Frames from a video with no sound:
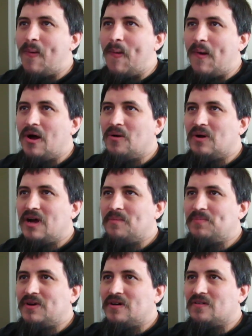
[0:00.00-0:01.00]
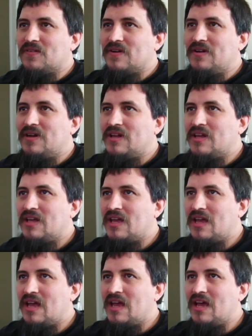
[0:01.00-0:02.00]
Oh, up and over.
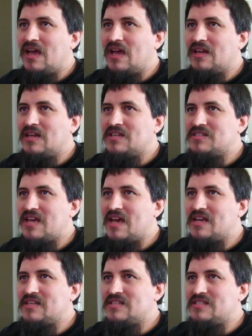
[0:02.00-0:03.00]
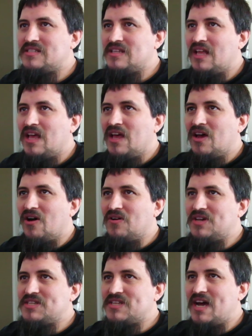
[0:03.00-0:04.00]
And tag. Oh,
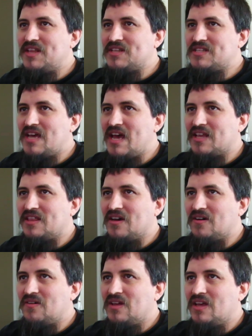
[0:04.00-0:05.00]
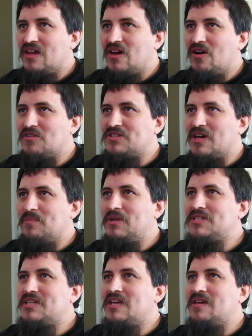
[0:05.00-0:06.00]
he saw the tag, though. Oh, double
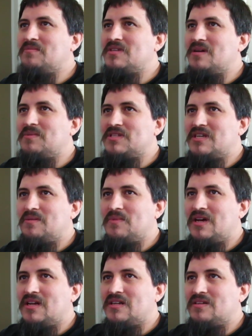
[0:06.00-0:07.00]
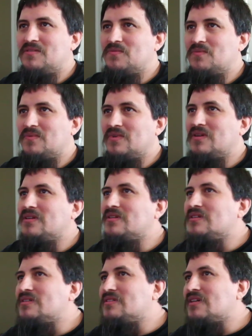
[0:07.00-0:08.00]
team on
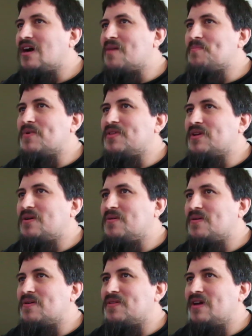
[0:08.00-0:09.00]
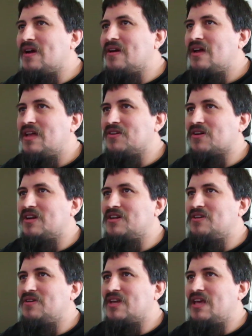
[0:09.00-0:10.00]
Harper in the corner there, and they're going to
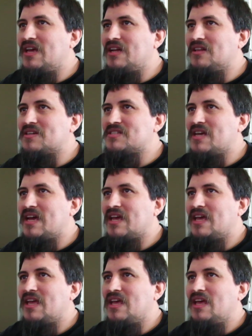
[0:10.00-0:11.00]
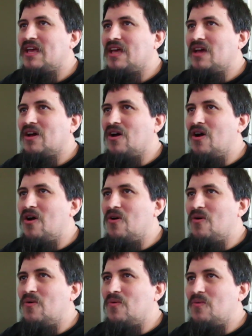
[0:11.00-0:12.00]
do it again, it looks like.
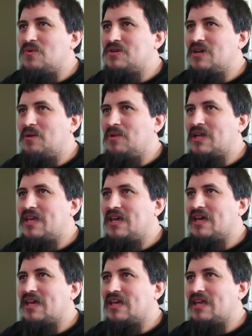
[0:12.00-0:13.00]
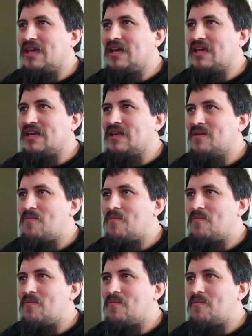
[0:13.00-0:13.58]
Oh, double kick again.